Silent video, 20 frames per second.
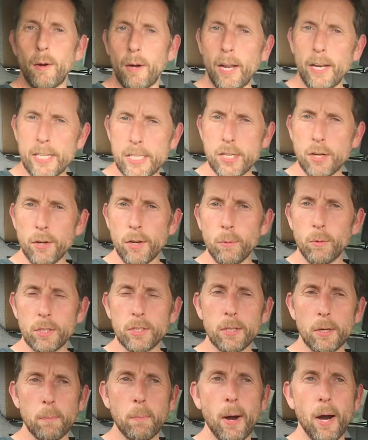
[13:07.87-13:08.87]
Until you
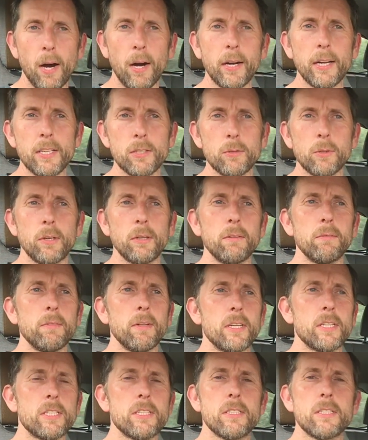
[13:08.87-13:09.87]
wanted to park into
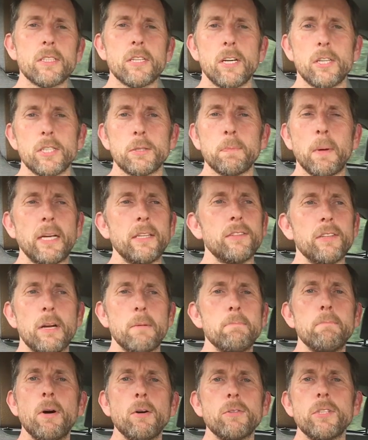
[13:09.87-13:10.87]
a tight space in
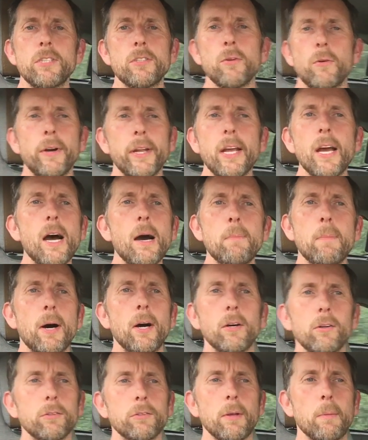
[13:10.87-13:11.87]
a multi-storey car
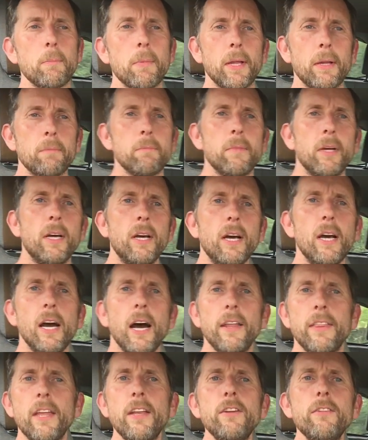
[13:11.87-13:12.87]
park or something.
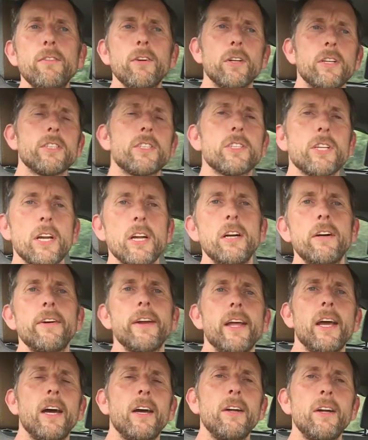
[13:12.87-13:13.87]
And then you've got this
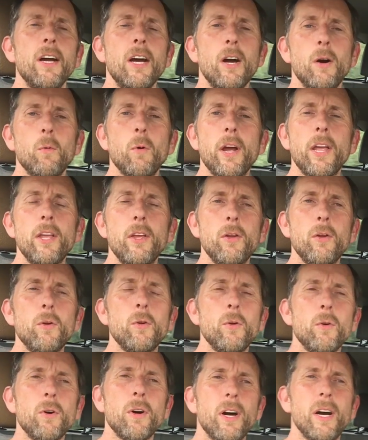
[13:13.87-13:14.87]
scenario where
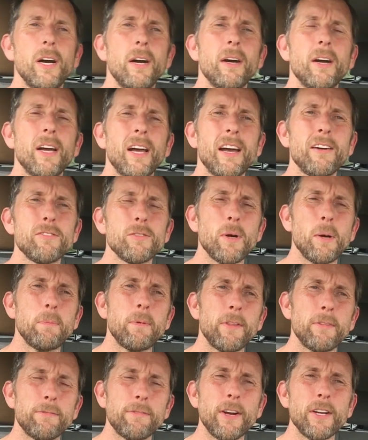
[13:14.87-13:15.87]
you have to
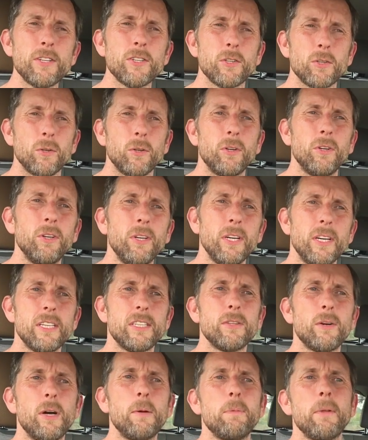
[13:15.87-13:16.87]
open the front door
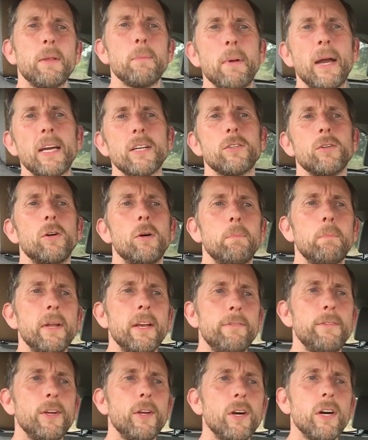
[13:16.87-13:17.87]
to open the back door, but
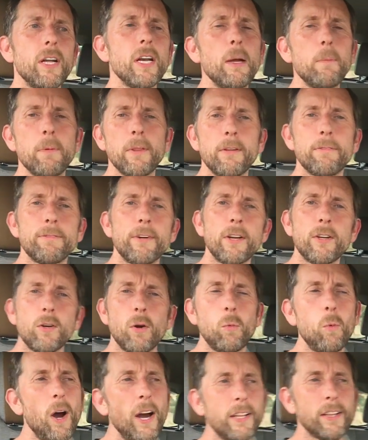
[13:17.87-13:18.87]
if you can't open the front
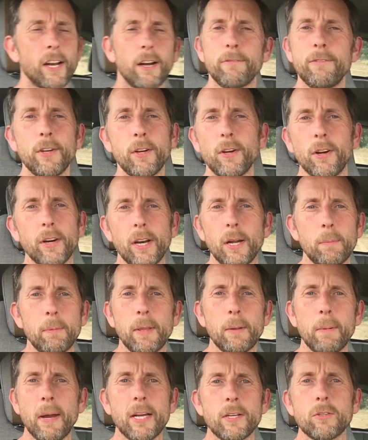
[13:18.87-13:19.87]
door wide enough, you can't open
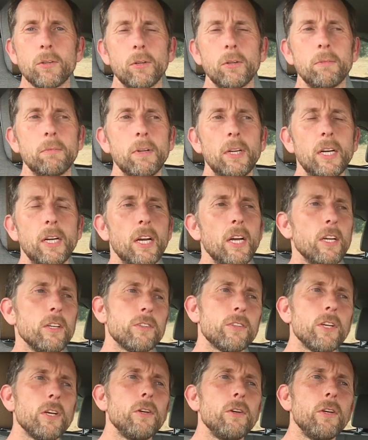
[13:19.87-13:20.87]
the back door.
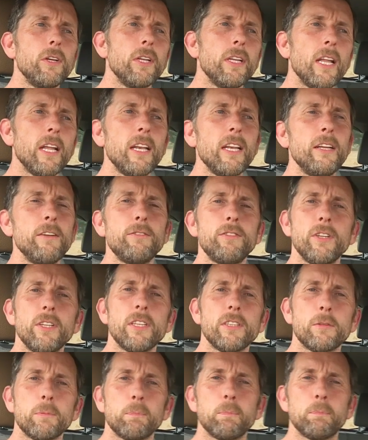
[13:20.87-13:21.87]
So that leaves you
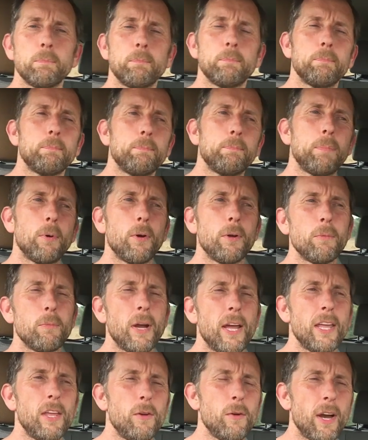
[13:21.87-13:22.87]
this point
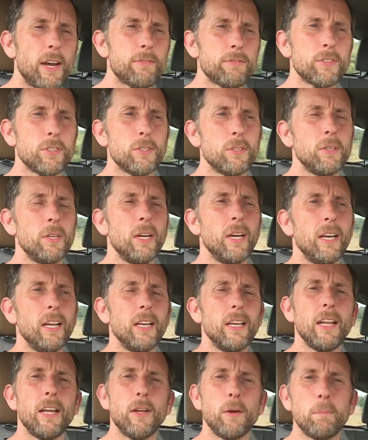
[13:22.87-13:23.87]
where you have to
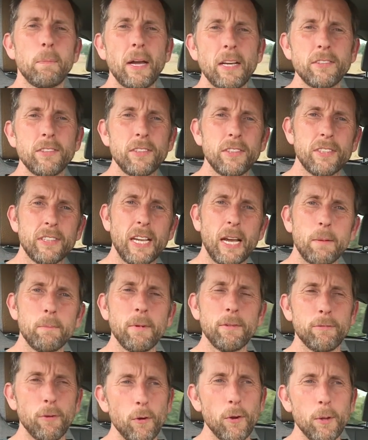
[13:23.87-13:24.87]
let your passengers out
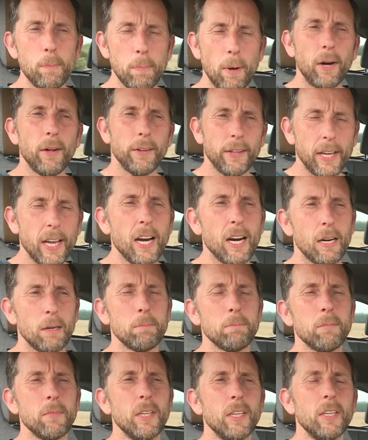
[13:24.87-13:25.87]
before you park the car.
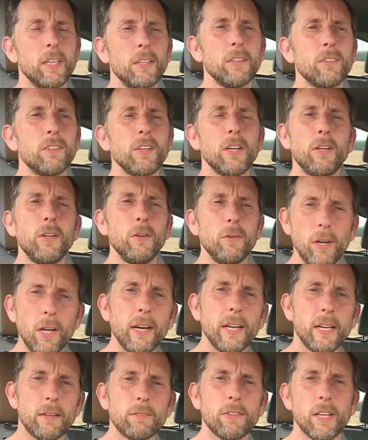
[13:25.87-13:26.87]
So you
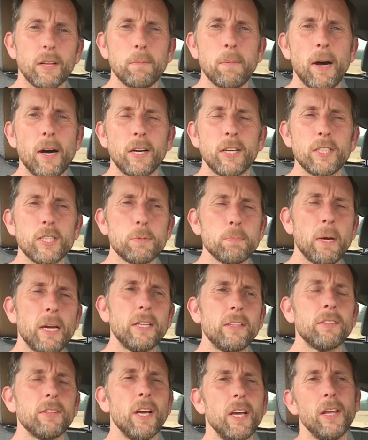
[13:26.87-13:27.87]
line up to the parking
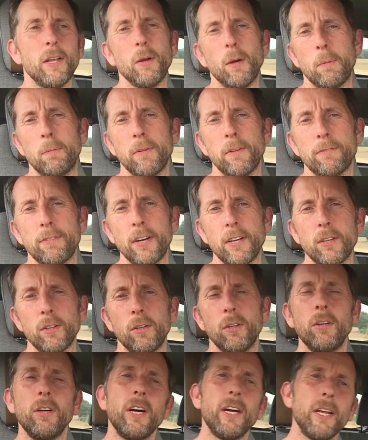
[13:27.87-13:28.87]
space, you open the front
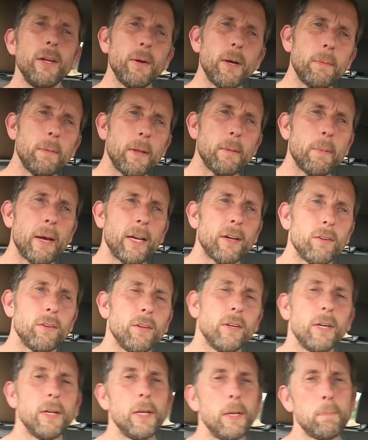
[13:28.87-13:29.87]
door, you open the back
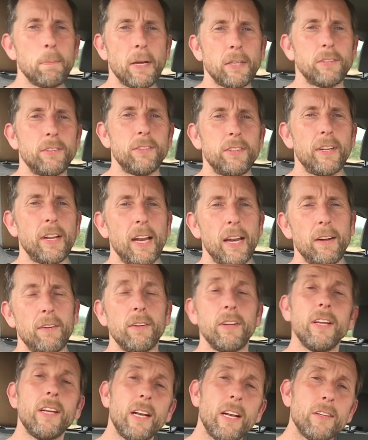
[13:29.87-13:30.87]
door, your passengers get
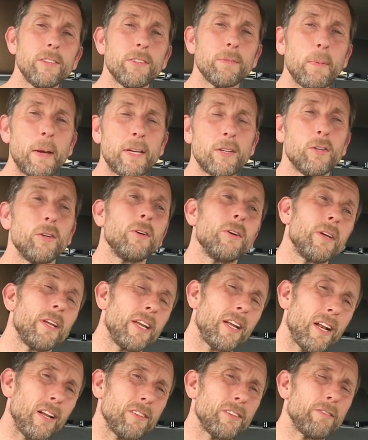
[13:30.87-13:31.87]
out, you close the back door,
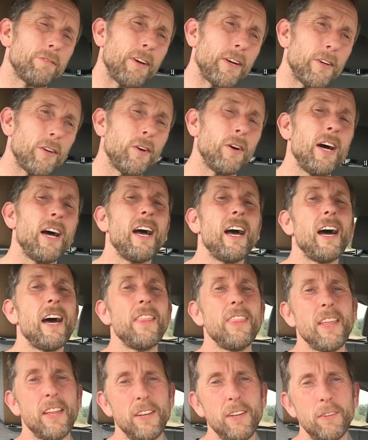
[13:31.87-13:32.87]
you close the front door,
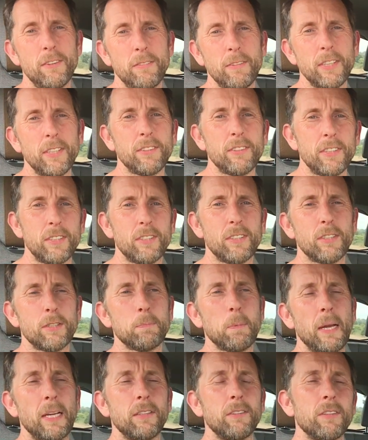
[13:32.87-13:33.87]
and then you reverse into the
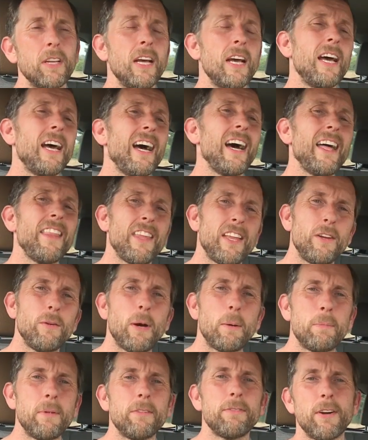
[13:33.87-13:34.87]
space, and then
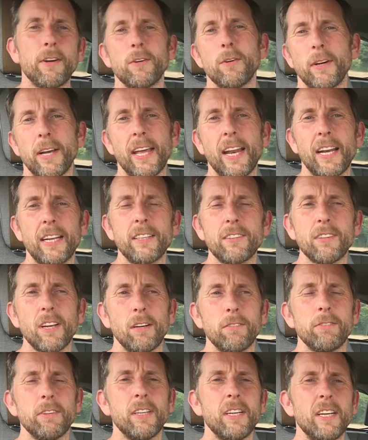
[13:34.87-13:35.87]
you open the front door and get out
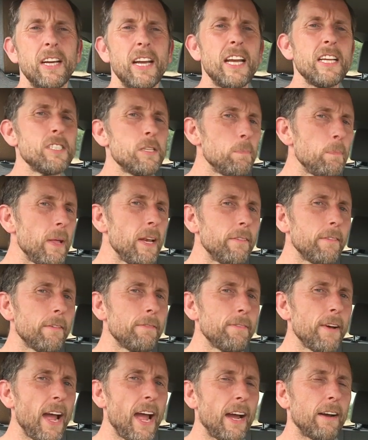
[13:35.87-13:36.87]
yourself. It's a bit of a
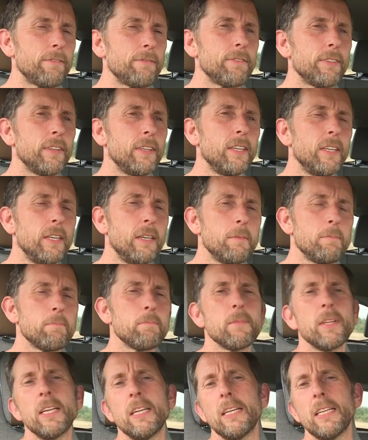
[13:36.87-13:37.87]
faff.
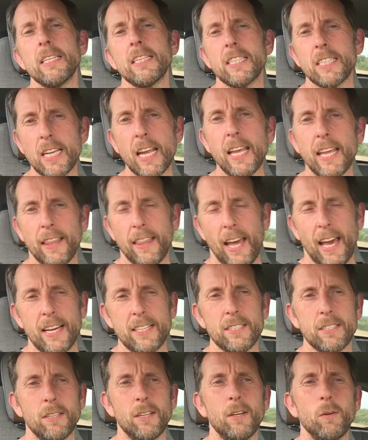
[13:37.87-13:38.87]
Saying
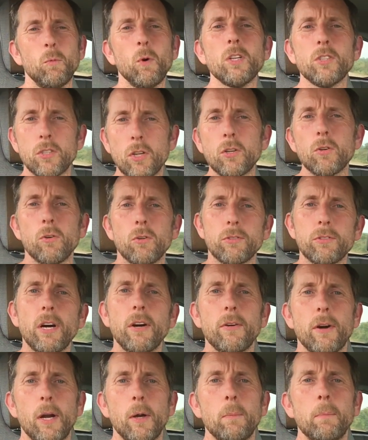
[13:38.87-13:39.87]
that, once the doors
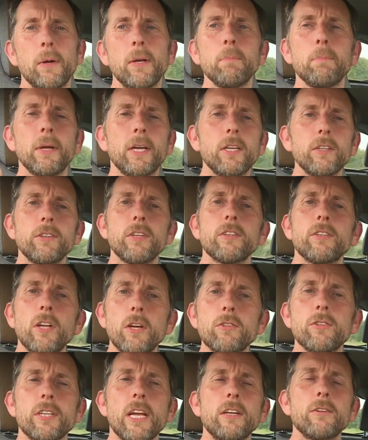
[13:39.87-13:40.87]
are open, because there's
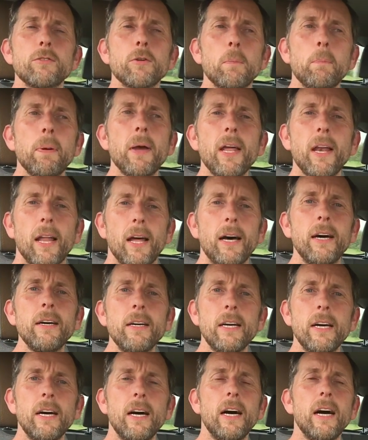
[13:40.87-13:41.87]
no central pillar,
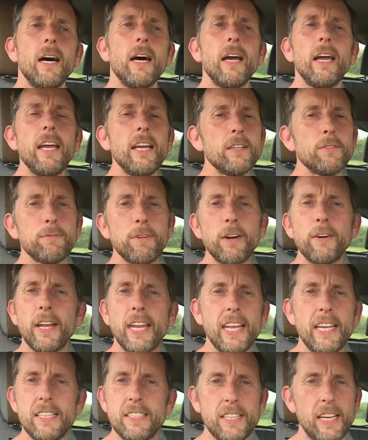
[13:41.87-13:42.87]
it's very
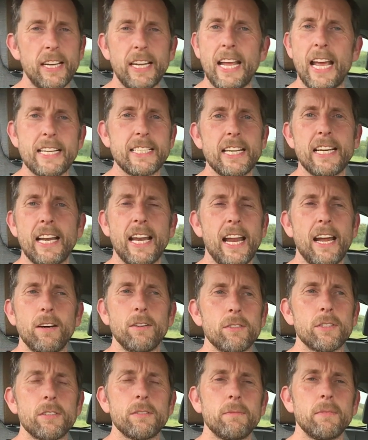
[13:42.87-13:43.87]
easy to get in and
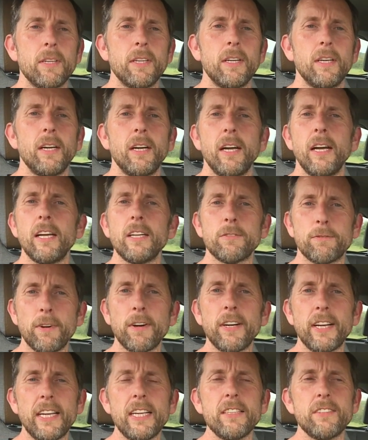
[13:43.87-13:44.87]
out. It's
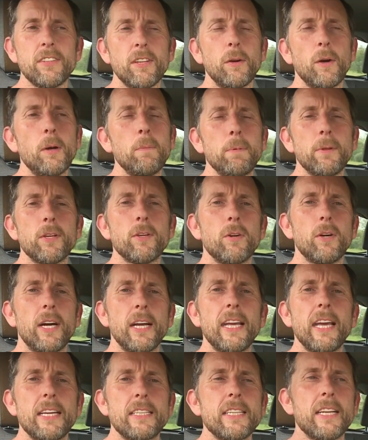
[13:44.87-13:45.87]
very easy to open the door
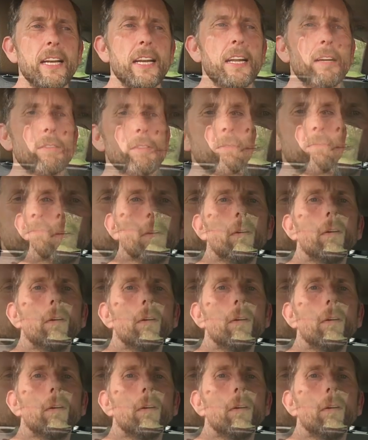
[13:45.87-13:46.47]
and get in and out.